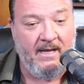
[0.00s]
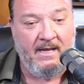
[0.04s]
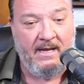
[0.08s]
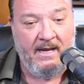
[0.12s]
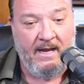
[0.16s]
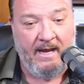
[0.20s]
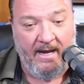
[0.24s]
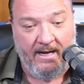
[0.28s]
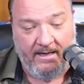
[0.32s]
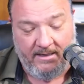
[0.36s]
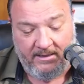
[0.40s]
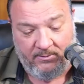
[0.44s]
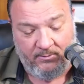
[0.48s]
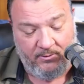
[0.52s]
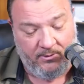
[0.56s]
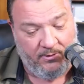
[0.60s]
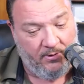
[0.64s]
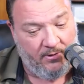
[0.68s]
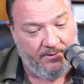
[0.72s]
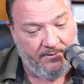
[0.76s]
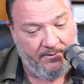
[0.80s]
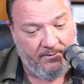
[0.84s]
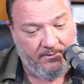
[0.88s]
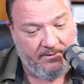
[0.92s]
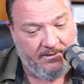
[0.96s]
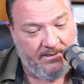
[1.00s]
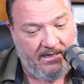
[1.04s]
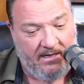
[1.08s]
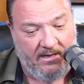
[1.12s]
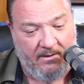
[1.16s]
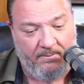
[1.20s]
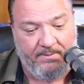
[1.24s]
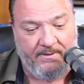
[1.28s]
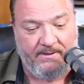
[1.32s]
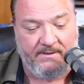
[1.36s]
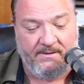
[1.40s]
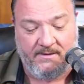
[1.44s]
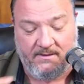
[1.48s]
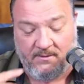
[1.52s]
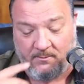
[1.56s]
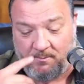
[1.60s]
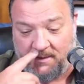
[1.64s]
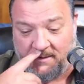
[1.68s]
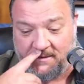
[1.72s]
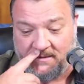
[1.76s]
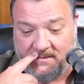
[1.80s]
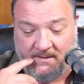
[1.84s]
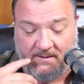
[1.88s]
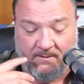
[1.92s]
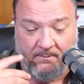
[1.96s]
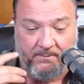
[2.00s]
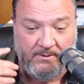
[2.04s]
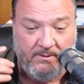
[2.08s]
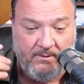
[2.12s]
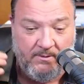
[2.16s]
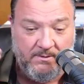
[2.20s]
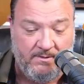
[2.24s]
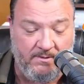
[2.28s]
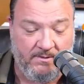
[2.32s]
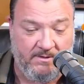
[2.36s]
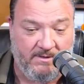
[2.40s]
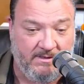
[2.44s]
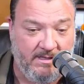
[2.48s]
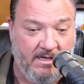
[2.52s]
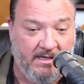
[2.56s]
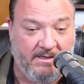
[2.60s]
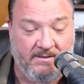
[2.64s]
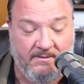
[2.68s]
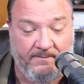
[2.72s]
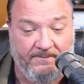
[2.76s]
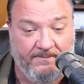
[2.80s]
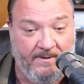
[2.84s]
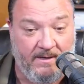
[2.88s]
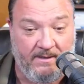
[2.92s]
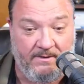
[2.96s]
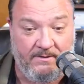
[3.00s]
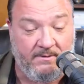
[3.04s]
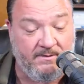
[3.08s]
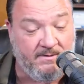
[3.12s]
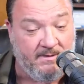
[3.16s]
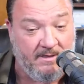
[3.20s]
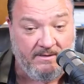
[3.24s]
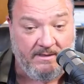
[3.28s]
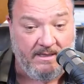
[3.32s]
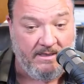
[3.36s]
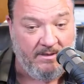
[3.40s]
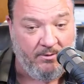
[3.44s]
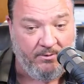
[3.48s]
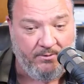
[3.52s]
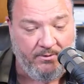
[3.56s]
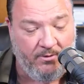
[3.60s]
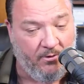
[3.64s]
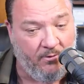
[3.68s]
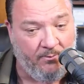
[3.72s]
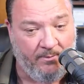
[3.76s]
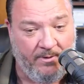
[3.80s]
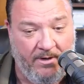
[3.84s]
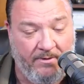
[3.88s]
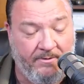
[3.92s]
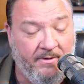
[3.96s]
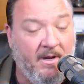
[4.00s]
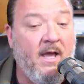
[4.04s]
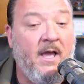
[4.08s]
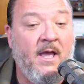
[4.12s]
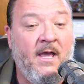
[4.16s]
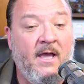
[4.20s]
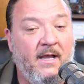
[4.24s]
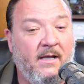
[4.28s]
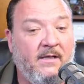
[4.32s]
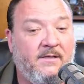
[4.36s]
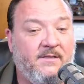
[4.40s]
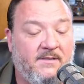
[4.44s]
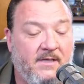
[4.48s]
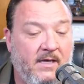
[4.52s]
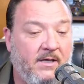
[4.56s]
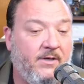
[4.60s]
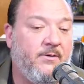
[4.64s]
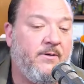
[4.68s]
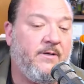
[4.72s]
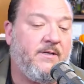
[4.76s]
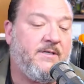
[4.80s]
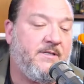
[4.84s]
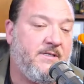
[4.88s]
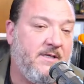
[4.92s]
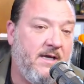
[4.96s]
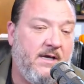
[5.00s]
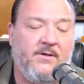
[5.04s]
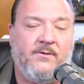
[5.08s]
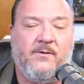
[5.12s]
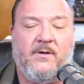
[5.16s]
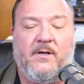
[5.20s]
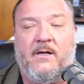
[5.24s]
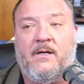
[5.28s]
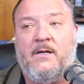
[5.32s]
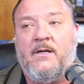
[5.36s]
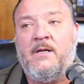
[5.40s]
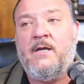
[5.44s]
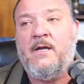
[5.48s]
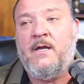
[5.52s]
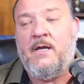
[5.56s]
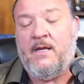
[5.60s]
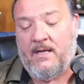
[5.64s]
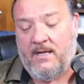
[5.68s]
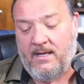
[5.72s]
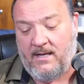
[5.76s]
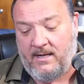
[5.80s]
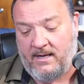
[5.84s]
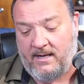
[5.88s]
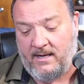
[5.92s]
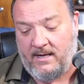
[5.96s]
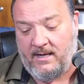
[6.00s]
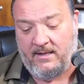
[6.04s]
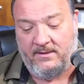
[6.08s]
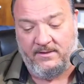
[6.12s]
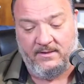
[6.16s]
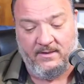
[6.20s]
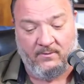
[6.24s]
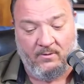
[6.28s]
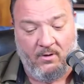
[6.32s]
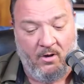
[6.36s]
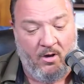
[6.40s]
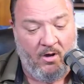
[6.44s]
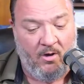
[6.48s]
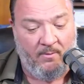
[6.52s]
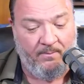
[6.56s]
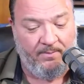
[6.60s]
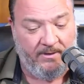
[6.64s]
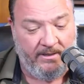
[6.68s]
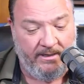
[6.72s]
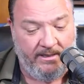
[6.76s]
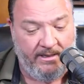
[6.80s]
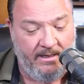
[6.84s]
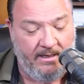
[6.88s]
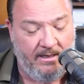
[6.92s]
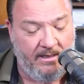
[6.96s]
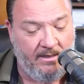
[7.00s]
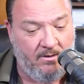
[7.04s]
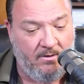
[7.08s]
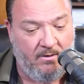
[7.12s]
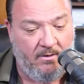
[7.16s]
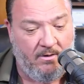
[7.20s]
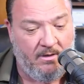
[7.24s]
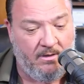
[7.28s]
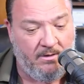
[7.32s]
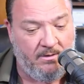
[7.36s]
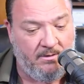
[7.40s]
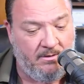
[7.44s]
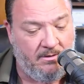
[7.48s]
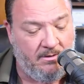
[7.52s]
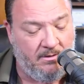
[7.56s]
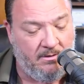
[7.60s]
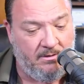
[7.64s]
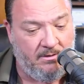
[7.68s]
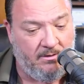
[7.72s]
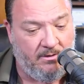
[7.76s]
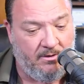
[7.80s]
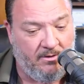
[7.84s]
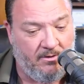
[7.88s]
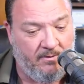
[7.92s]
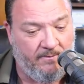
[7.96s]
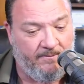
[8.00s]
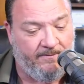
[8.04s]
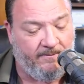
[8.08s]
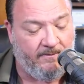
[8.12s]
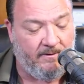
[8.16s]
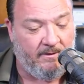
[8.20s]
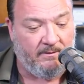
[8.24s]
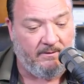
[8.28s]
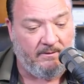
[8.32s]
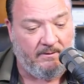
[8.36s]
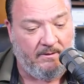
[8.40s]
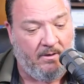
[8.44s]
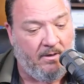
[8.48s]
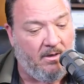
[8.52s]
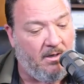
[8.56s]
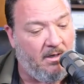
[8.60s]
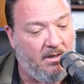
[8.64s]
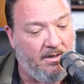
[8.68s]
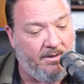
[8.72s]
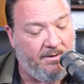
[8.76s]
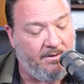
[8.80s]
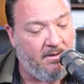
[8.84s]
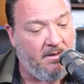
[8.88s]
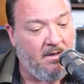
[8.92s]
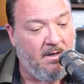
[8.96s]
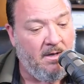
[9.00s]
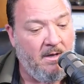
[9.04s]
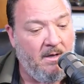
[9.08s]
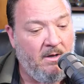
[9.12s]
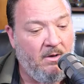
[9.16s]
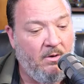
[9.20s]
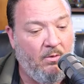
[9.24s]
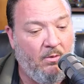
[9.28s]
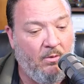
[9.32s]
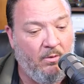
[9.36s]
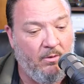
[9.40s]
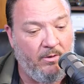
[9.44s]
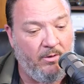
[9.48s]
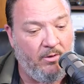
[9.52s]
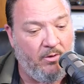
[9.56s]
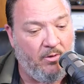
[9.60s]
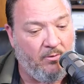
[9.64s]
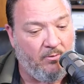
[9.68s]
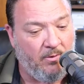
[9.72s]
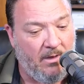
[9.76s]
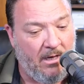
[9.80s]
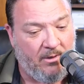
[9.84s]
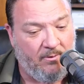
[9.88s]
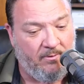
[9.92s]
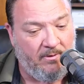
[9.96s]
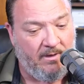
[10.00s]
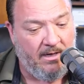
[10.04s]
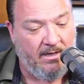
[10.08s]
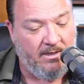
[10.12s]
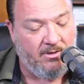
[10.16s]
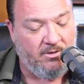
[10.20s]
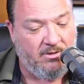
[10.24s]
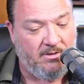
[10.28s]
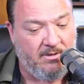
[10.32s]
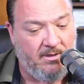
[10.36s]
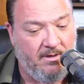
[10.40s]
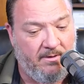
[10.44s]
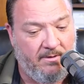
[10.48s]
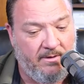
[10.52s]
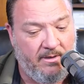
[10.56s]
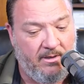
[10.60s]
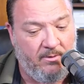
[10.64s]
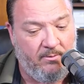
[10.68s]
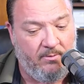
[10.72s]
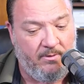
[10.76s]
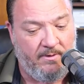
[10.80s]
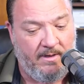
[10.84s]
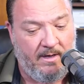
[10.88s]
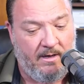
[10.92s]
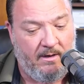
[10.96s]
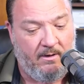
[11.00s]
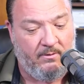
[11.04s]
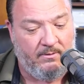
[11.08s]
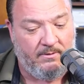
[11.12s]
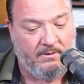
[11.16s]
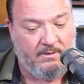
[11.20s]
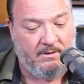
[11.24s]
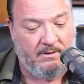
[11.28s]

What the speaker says: anyone on their campus, domestic abusers, sex offenders that they don't know about, et cetera, and they're all playing on your front lawn or your recreation area without